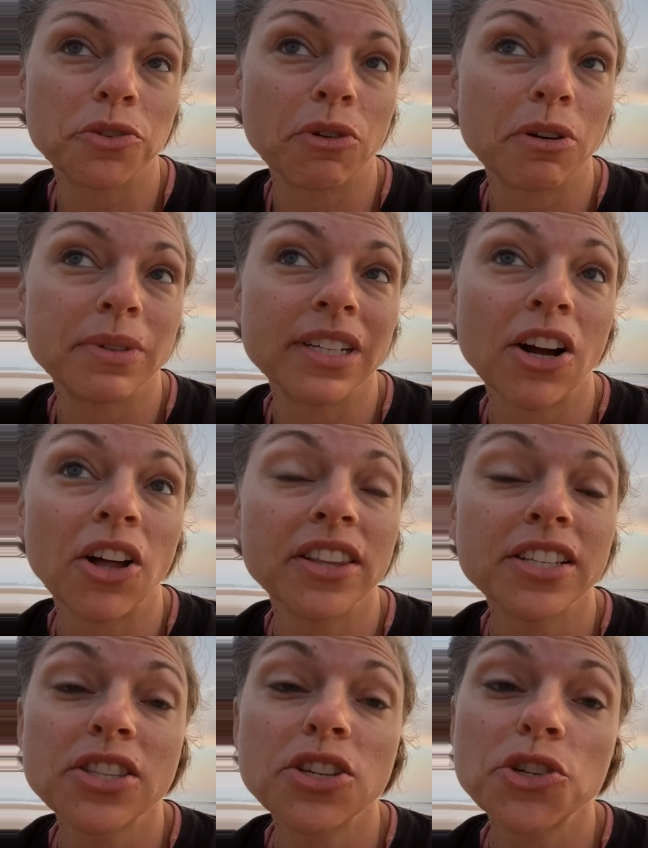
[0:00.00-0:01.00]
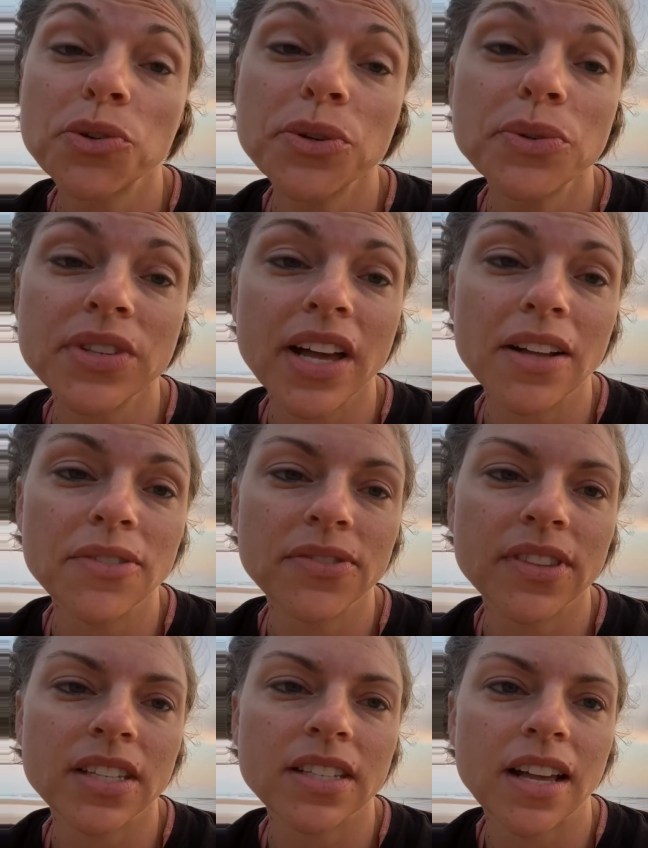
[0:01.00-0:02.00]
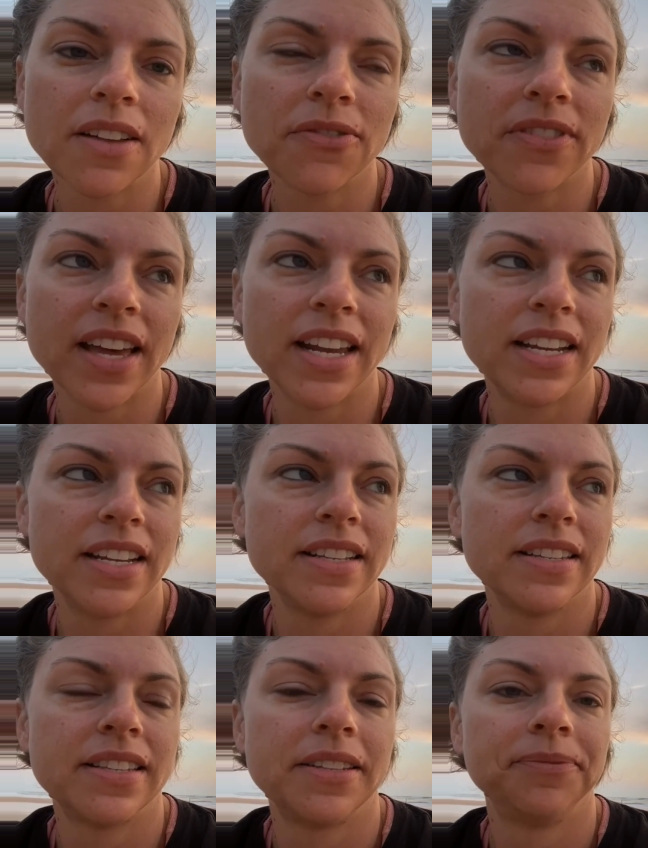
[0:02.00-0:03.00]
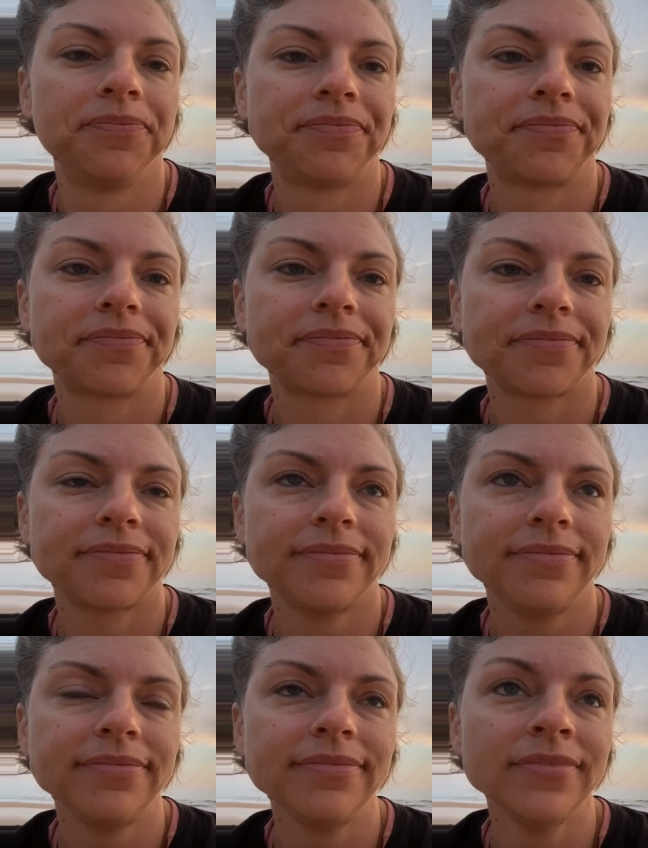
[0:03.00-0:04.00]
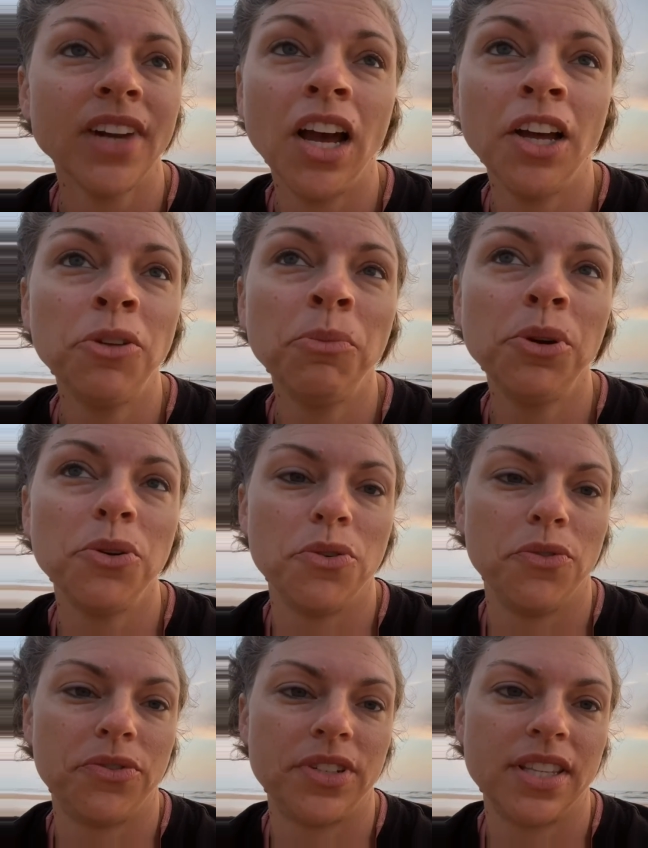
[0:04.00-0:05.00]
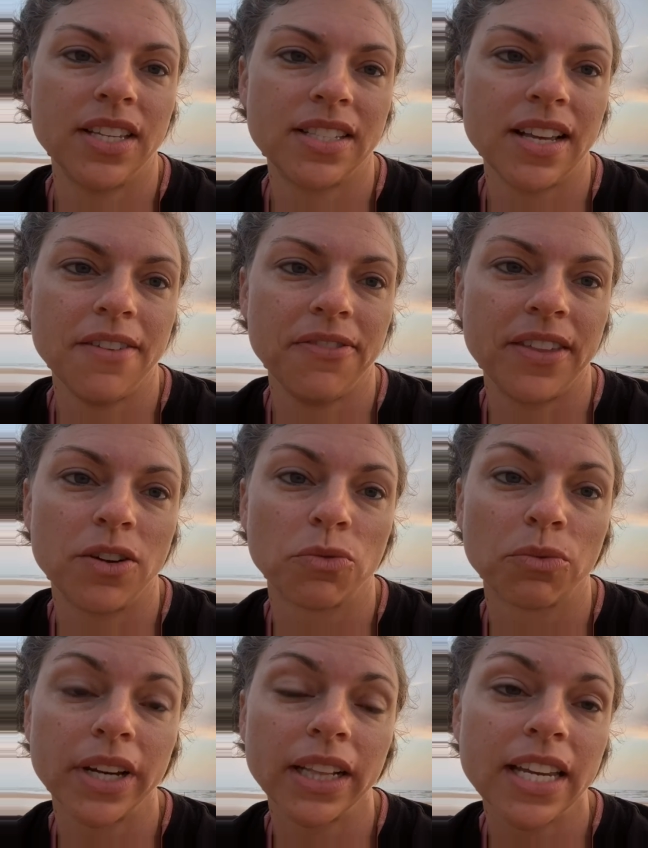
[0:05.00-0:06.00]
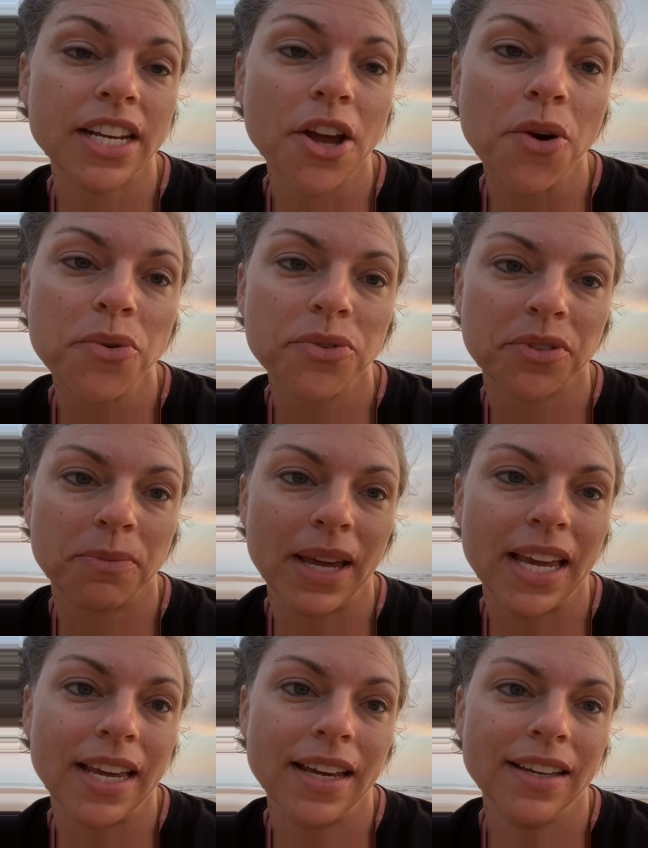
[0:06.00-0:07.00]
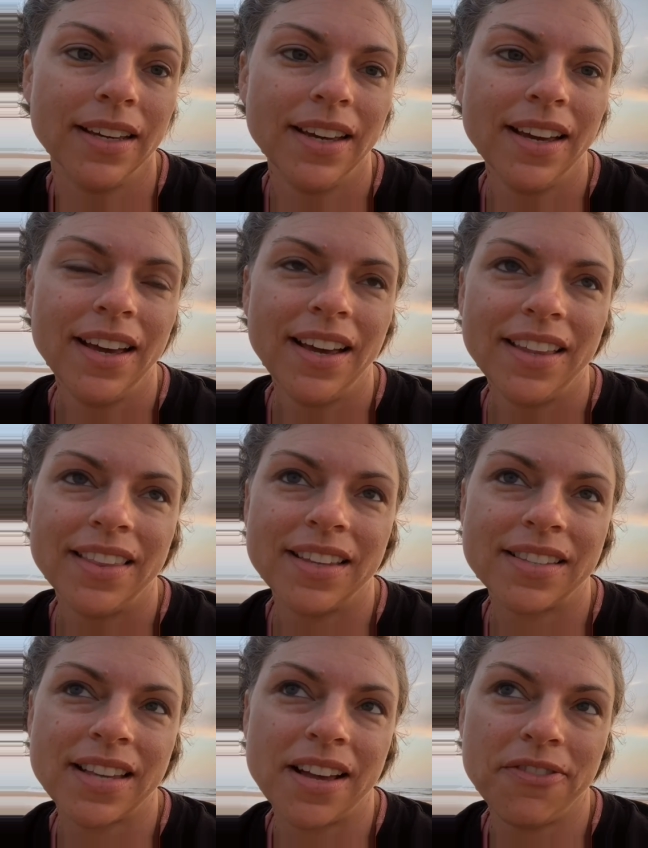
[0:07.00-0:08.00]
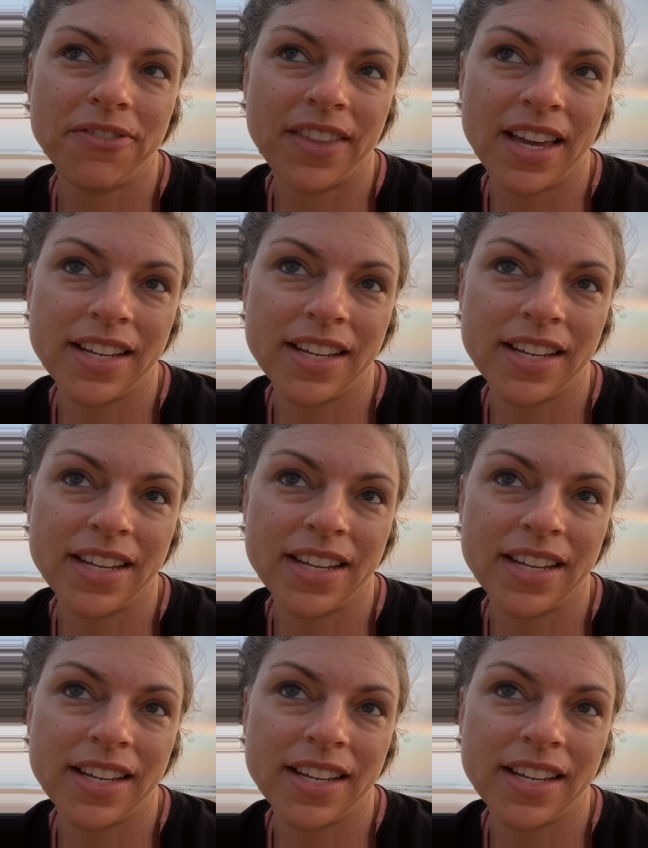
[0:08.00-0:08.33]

would call this the true self, the self that is unmoved, the self that really knows me, the self that